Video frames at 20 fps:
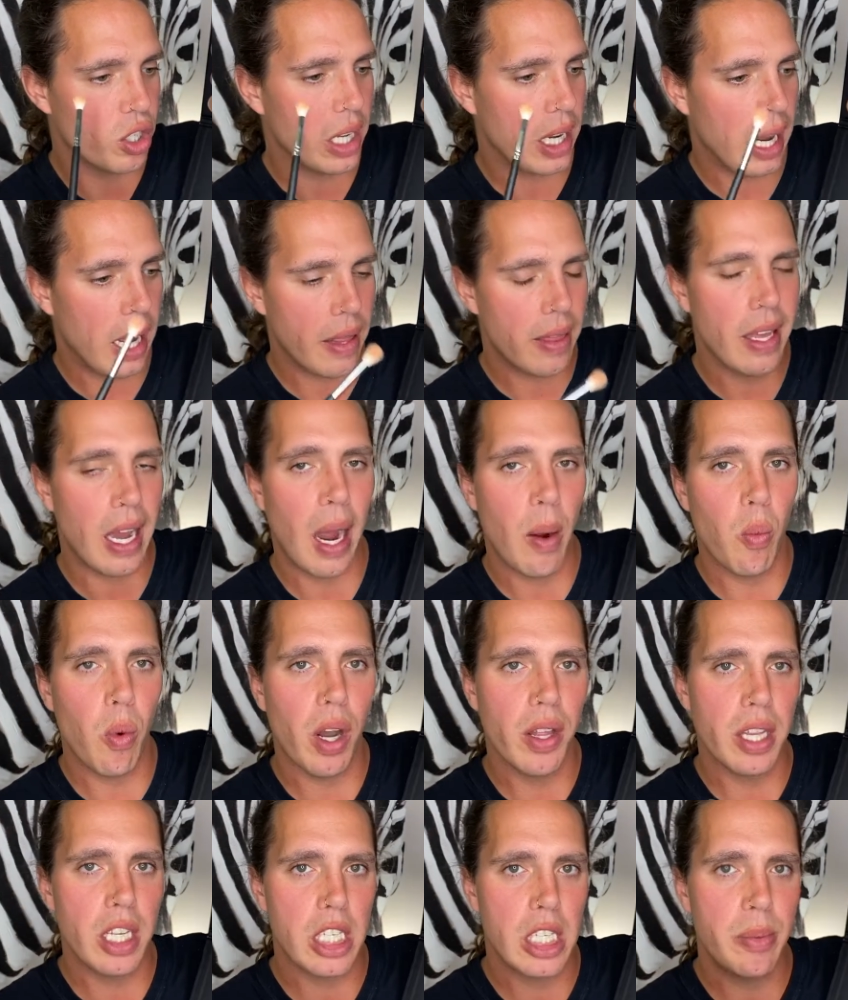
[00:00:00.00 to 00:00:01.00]
Like I
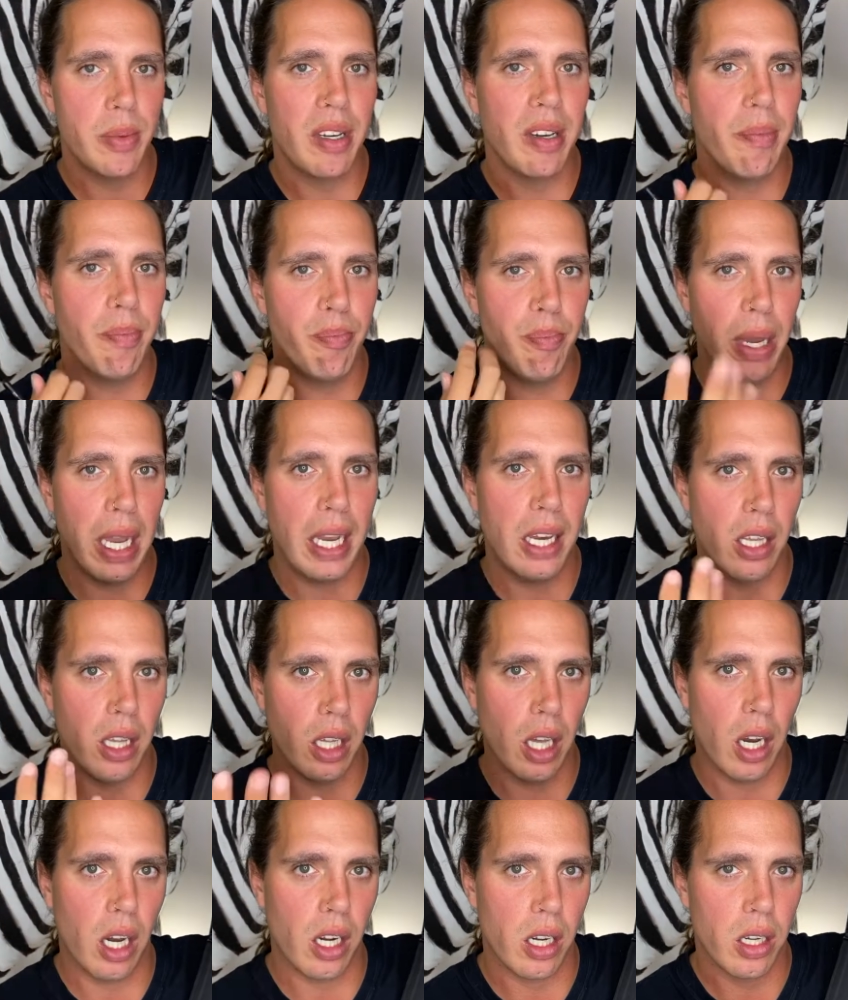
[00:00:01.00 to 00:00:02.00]
want this to be a big
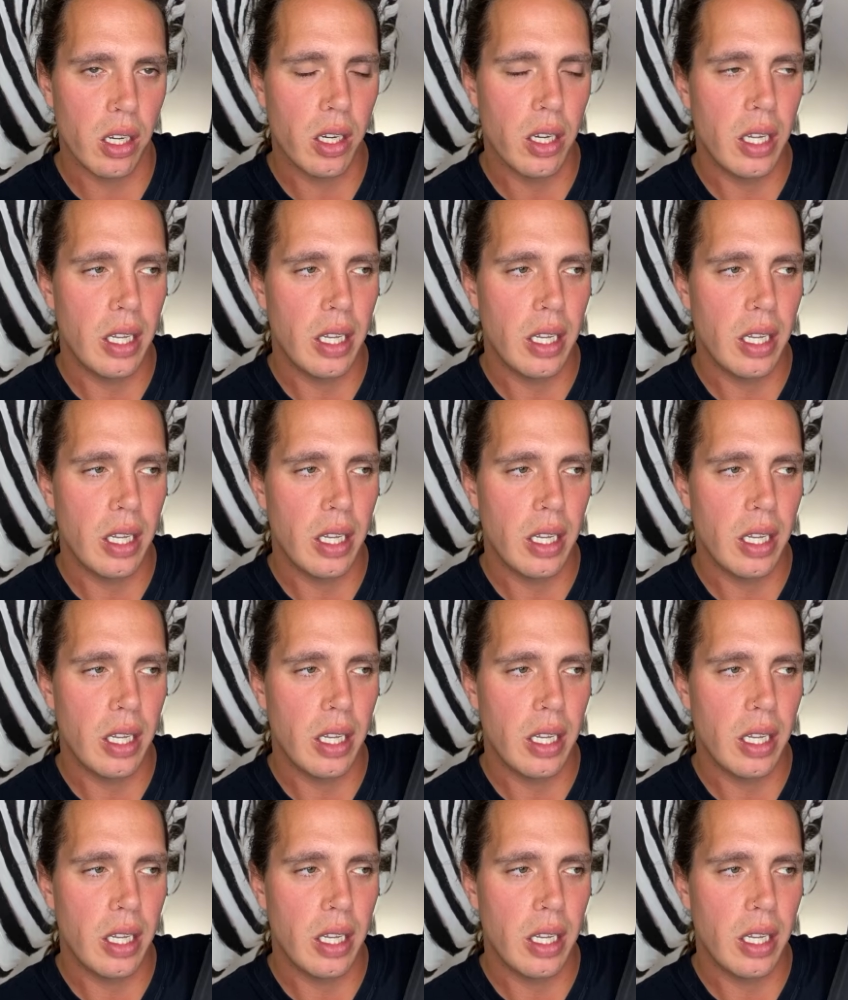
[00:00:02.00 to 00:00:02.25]
look.